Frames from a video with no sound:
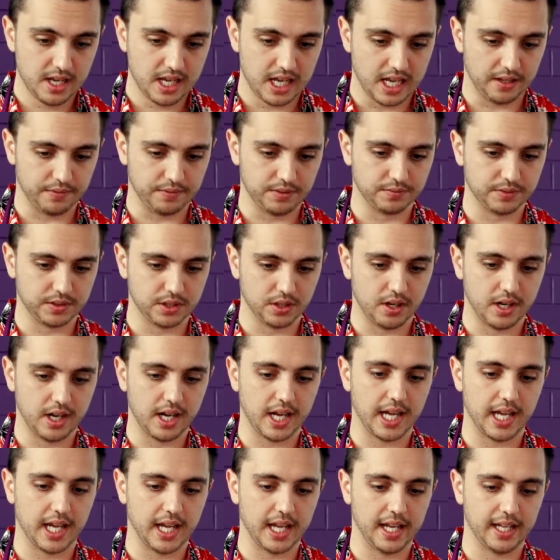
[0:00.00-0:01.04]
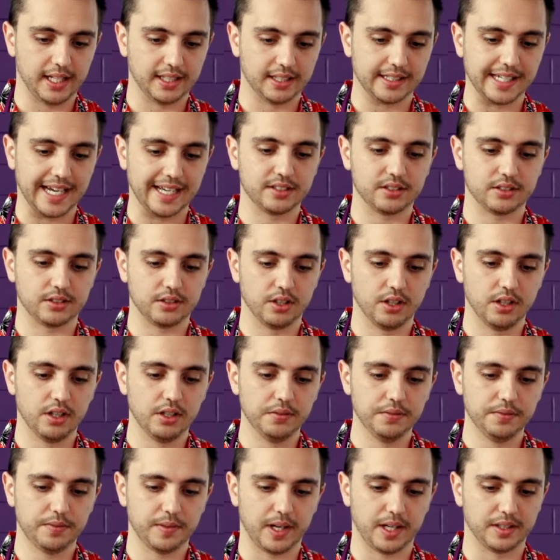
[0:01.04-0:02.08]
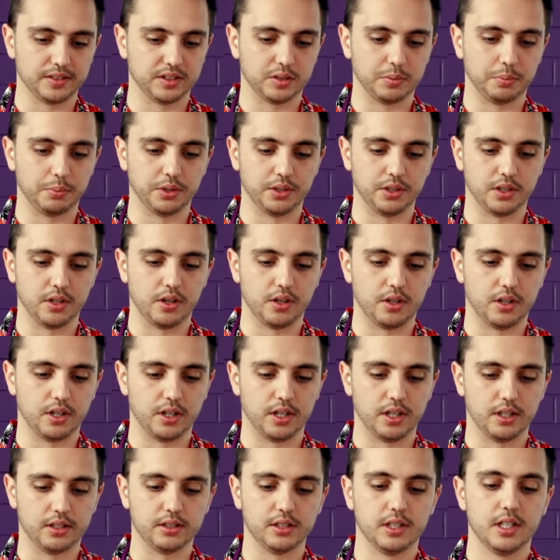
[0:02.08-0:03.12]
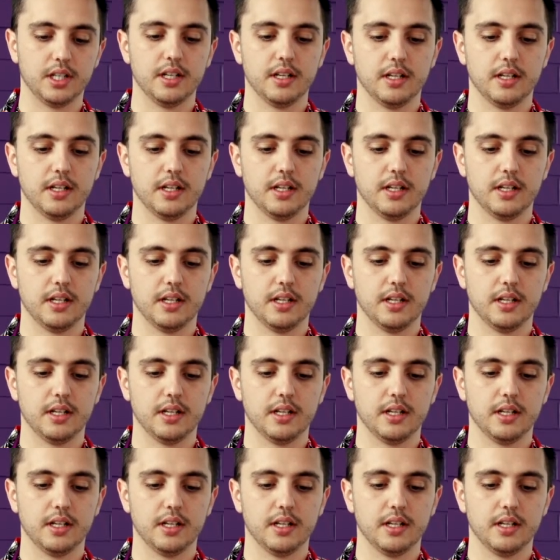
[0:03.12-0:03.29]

If you've got a gas stove, I'd just put it on